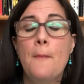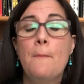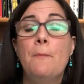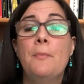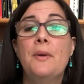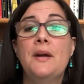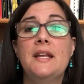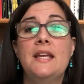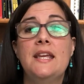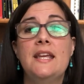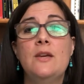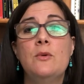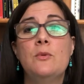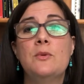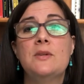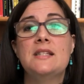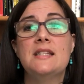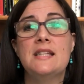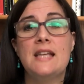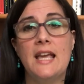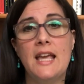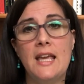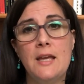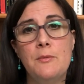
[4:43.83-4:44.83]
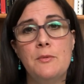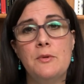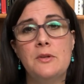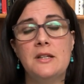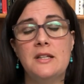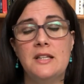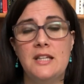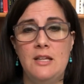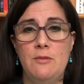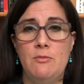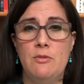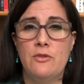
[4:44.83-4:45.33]
but he was able to
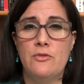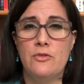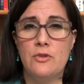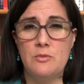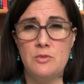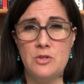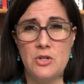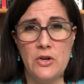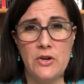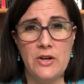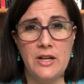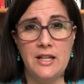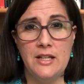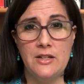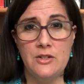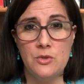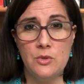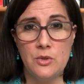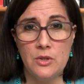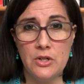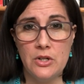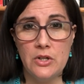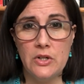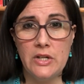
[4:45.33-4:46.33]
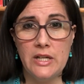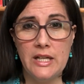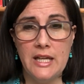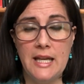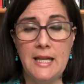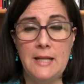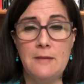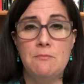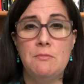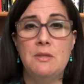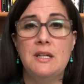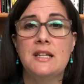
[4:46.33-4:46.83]
keep it from turning into a
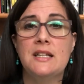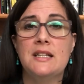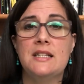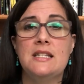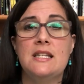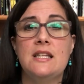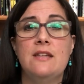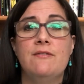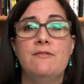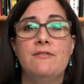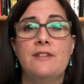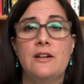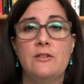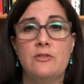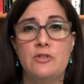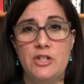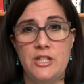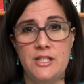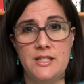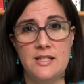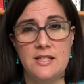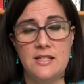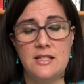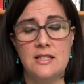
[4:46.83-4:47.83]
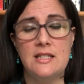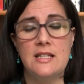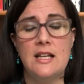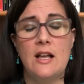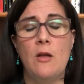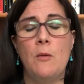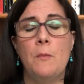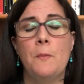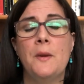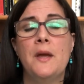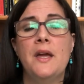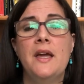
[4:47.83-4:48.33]
hurricane because he found Jesus'
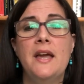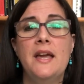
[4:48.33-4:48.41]
help.